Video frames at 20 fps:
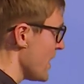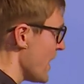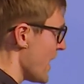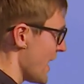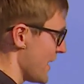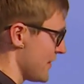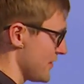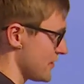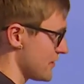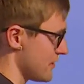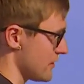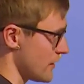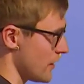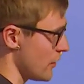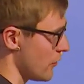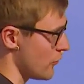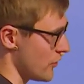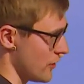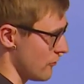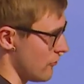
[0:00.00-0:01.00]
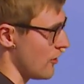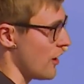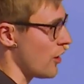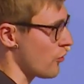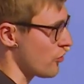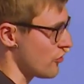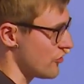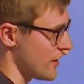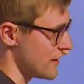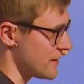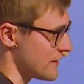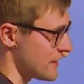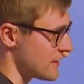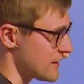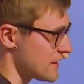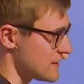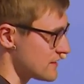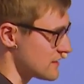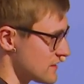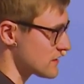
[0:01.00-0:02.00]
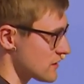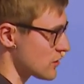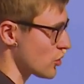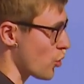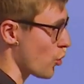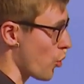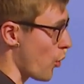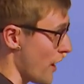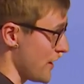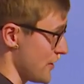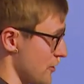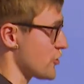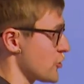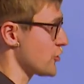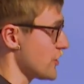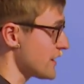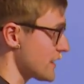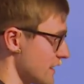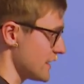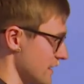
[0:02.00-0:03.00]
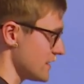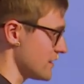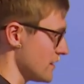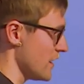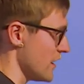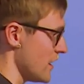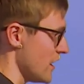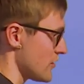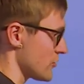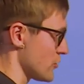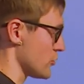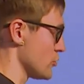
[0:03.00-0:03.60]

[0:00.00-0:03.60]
And we found that it is quite tricky to